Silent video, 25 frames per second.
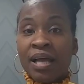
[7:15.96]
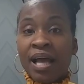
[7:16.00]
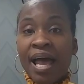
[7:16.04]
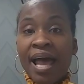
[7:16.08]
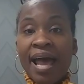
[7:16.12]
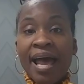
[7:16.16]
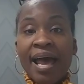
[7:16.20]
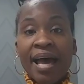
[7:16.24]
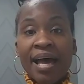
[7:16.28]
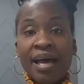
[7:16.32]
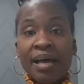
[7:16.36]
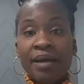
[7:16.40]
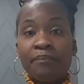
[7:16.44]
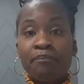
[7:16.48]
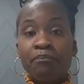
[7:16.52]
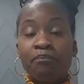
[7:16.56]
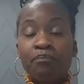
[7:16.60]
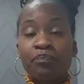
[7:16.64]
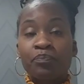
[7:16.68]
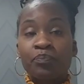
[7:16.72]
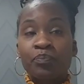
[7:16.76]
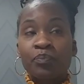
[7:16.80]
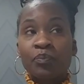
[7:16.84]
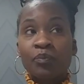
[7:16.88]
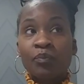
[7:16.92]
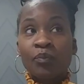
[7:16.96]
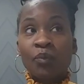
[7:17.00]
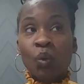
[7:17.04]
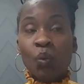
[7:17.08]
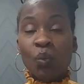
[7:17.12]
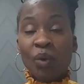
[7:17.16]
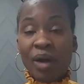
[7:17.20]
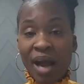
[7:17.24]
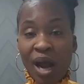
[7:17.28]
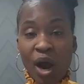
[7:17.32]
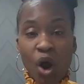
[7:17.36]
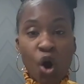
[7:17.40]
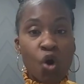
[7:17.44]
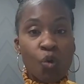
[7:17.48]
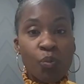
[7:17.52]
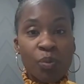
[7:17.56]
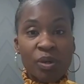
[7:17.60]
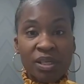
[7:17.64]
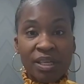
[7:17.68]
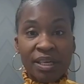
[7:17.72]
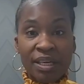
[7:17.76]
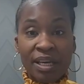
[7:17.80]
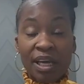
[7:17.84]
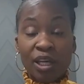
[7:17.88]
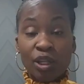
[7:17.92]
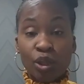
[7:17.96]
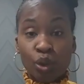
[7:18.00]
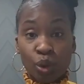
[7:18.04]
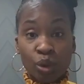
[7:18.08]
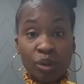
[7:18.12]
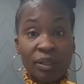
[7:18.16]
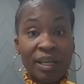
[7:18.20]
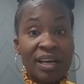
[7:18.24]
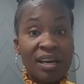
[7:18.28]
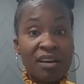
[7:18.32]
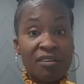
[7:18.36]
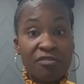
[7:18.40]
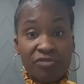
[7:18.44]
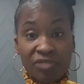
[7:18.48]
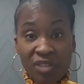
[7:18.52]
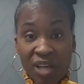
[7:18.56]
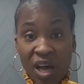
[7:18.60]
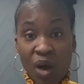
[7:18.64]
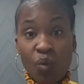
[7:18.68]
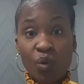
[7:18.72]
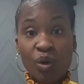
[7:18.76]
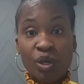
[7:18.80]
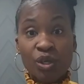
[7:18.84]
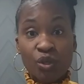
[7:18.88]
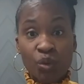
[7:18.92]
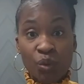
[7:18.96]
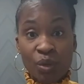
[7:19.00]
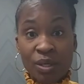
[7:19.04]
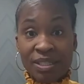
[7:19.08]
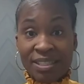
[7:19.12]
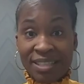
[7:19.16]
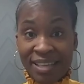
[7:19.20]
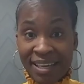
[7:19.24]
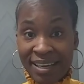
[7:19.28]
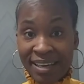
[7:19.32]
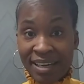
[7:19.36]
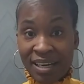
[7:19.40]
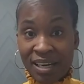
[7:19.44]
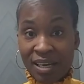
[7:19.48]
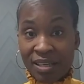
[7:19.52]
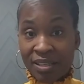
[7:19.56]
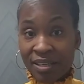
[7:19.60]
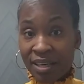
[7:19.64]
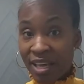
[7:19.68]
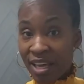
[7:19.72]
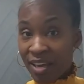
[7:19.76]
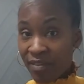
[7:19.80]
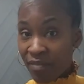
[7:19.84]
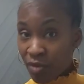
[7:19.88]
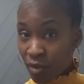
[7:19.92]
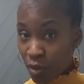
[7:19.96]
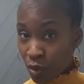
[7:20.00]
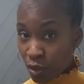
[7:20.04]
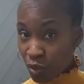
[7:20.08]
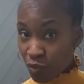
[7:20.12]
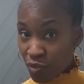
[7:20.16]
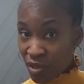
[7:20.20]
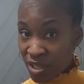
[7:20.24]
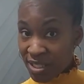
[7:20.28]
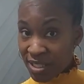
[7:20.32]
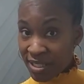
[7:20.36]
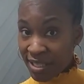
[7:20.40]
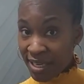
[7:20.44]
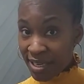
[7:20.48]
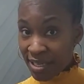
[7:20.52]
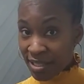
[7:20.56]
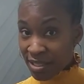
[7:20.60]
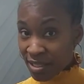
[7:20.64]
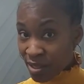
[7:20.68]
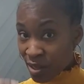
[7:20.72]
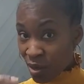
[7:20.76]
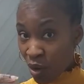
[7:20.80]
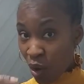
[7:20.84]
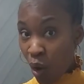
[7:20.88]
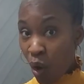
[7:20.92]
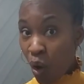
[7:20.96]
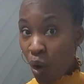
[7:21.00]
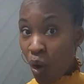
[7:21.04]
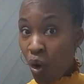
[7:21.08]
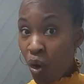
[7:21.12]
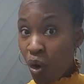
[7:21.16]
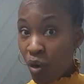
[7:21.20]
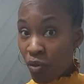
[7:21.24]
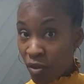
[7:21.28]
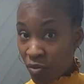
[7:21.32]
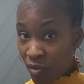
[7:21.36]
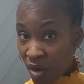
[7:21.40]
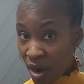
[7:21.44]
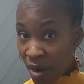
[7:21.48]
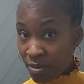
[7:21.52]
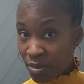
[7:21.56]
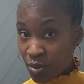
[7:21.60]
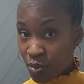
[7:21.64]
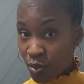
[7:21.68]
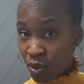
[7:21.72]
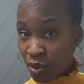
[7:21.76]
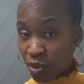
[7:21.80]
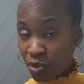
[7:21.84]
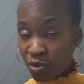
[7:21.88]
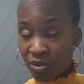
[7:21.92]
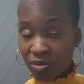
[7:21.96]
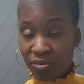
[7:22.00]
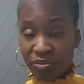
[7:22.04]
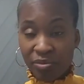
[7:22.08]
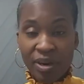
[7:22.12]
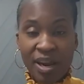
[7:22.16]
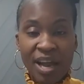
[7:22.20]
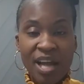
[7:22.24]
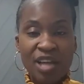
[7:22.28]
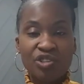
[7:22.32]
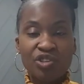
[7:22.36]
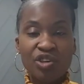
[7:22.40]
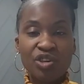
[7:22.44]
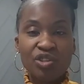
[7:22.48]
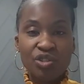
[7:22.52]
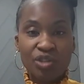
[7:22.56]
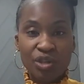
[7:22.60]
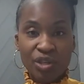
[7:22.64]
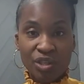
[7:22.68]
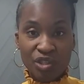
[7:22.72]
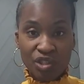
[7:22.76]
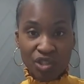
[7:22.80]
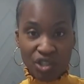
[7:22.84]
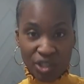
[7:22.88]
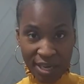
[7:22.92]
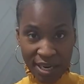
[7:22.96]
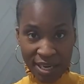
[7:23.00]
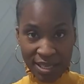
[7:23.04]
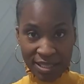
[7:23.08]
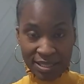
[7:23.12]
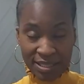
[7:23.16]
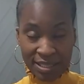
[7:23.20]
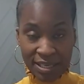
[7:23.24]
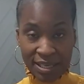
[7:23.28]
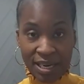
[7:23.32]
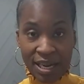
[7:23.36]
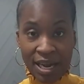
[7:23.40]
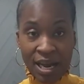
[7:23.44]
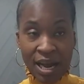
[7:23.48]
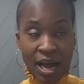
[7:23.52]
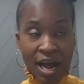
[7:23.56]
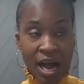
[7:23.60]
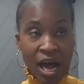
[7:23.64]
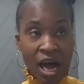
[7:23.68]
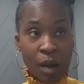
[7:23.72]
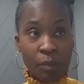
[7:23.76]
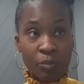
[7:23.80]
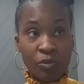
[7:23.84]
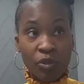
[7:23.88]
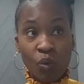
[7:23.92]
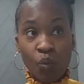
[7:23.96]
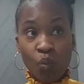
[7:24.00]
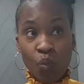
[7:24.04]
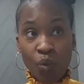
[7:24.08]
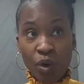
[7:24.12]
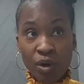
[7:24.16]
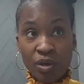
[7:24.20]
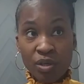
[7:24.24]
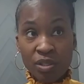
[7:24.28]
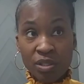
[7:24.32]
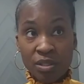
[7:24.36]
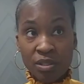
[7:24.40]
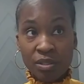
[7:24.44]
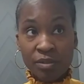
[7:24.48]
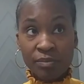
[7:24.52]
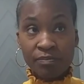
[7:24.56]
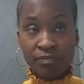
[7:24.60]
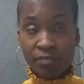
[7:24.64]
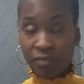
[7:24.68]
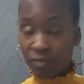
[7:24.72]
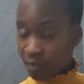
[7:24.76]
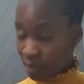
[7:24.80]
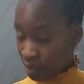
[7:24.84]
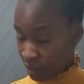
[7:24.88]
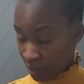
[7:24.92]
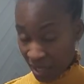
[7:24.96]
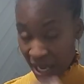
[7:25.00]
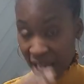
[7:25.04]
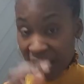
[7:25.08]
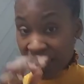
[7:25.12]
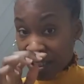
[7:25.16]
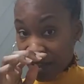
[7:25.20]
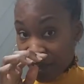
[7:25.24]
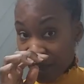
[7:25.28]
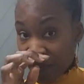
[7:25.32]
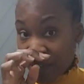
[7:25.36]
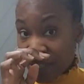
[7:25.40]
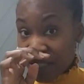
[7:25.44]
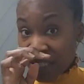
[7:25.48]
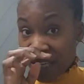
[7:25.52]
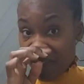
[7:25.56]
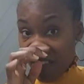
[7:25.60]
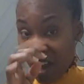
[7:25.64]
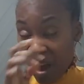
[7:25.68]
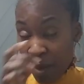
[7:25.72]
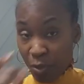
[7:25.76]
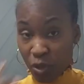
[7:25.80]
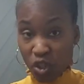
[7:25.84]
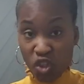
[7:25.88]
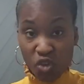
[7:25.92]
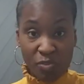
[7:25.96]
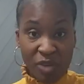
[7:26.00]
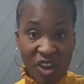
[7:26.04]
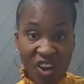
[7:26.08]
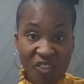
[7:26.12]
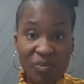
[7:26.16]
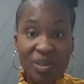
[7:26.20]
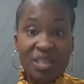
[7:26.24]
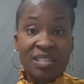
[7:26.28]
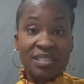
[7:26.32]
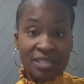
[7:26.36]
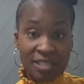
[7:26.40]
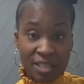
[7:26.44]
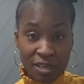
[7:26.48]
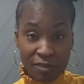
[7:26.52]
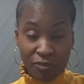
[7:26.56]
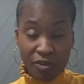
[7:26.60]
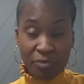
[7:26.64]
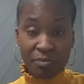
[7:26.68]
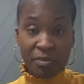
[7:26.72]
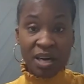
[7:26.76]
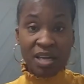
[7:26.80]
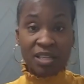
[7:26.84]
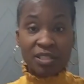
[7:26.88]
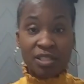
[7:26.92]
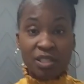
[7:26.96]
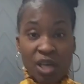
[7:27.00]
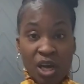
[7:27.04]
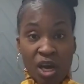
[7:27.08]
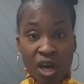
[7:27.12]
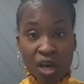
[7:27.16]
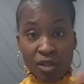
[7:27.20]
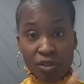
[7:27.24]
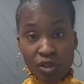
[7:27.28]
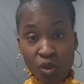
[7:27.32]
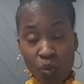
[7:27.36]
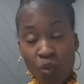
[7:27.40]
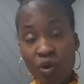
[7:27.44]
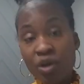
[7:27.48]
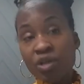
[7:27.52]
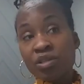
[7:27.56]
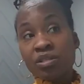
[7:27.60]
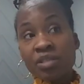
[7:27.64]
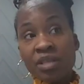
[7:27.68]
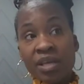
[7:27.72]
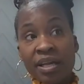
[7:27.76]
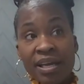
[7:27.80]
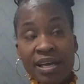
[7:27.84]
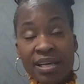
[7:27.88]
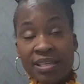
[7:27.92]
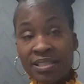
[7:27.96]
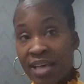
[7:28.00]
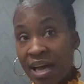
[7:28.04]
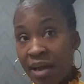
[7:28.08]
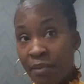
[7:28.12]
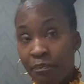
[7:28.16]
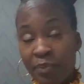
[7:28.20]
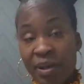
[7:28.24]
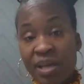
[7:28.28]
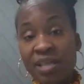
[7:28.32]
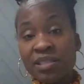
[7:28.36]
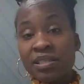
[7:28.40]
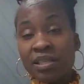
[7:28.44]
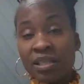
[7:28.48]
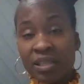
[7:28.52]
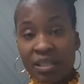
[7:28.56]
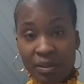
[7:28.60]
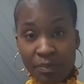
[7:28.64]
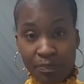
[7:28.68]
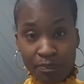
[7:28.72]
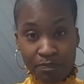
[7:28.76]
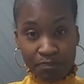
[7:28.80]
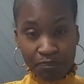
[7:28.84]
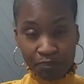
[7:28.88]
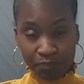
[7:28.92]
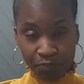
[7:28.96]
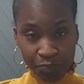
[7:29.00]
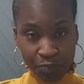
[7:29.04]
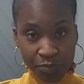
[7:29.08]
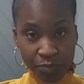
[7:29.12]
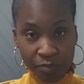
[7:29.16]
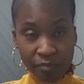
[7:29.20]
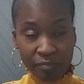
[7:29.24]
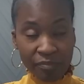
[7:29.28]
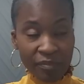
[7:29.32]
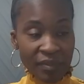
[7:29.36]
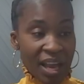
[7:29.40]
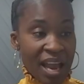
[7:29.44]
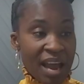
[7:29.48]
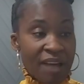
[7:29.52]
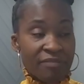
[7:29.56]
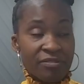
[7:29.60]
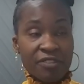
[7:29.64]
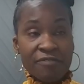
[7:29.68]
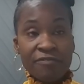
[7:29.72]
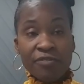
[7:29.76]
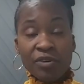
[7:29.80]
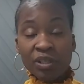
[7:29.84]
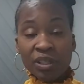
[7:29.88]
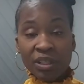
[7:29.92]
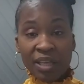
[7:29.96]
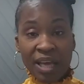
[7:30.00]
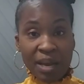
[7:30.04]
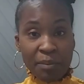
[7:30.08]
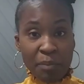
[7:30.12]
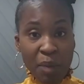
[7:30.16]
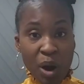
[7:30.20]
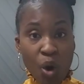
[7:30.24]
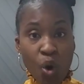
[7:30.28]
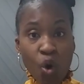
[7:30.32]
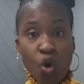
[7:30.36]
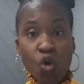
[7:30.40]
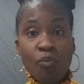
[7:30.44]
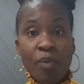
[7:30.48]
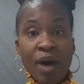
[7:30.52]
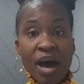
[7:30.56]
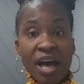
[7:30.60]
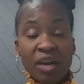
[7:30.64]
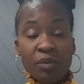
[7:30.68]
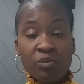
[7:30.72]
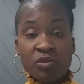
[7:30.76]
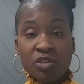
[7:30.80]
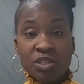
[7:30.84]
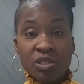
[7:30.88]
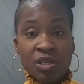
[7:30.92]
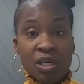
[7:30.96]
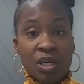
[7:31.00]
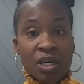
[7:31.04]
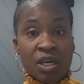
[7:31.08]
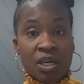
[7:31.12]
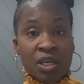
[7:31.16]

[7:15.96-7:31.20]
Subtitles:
and when I opened it, it looked like a flour tortilla. Now, even though the receipt said all the wraps were gluten-free, I just couldn't chance it. The worst, lots of things have happened to me. I've been sick for months. The worst thing is I basically, after feeling like my whole body was